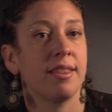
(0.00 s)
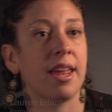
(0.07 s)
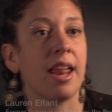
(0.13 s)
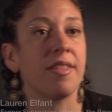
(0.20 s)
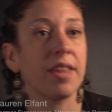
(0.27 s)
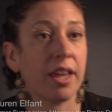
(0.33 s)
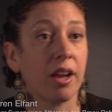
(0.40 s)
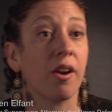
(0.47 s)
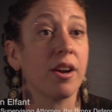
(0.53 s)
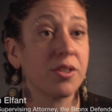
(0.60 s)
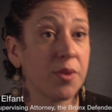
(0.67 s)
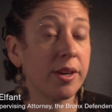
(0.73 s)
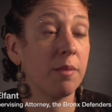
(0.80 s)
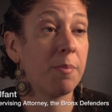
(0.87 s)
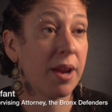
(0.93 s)
that I think
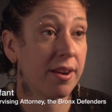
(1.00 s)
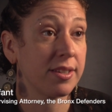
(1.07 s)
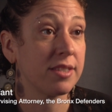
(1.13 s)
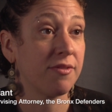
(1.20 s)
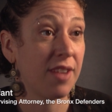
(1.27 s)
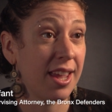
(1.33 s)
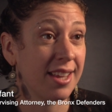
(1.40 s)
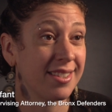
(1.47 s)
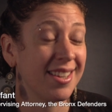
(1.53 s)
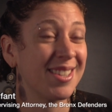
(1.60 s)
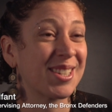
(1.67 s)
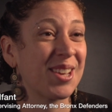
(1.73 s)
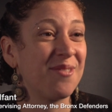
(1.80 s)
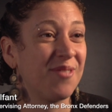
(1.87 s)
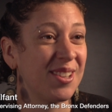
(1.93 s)
incarcerated parents face
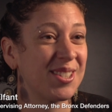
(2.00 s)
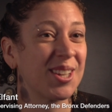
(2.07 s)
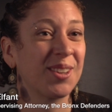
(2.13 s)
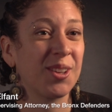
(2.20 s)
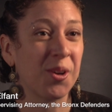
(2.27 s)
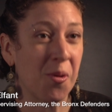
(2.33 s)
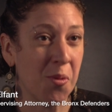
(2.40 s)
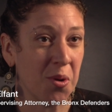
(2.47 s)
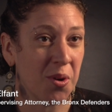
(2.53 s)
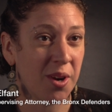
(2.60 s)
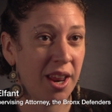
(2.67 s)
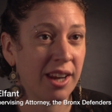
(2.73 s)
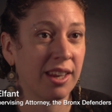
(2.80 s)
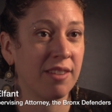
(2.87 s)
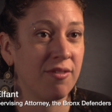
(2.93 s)
is convincing the court
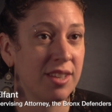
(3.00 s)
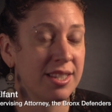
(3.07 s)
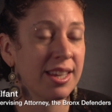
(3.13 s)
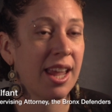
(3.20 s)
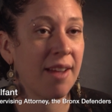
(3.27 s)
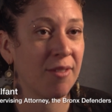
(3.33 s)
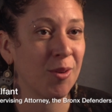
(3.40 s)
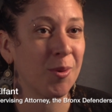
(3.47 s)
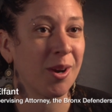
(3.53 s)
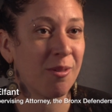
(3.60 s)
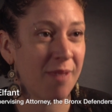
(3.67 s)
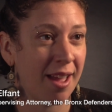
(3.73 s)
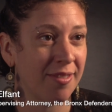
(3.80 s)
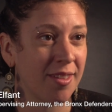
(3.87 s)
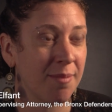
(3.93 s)
and convincing everyone
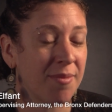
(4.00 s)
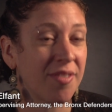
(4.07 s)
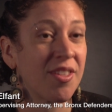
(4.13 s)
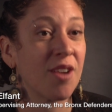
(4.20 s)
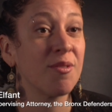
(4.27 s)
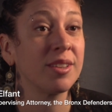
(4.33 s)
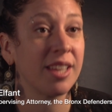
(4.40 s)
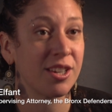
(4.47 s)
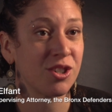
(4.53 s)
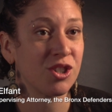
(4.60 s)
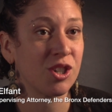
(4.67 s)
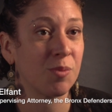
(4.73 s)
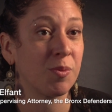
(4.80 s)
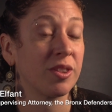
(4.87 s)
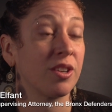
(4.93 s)
around them that their
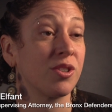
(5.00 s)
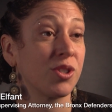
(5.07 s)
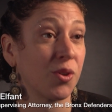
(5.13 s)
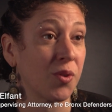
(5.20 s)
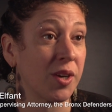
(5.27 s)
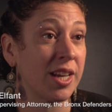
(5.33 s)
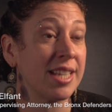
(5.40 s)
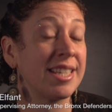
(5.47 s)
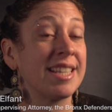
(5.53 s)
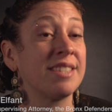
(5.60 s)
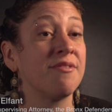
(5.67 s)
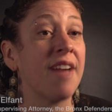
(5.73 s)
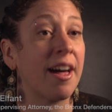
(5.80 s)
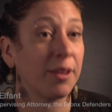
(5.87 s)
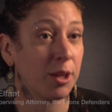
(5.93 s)
relationship with their children is
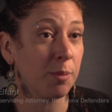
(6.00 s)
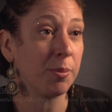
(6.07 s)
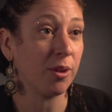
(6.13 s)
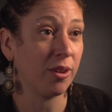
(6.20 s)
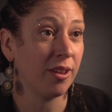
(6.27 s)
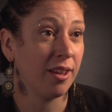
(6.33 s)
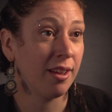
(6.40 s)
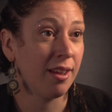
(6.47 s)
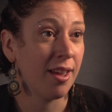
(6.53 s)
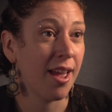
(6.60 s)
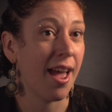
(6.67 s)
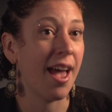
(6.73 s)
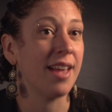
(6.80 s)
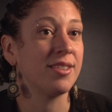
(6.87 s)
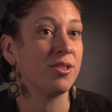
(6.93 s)
as valuable
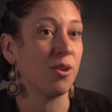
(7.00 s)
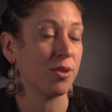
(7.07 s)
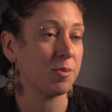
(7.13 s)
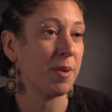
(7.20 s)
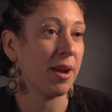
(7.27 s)
as those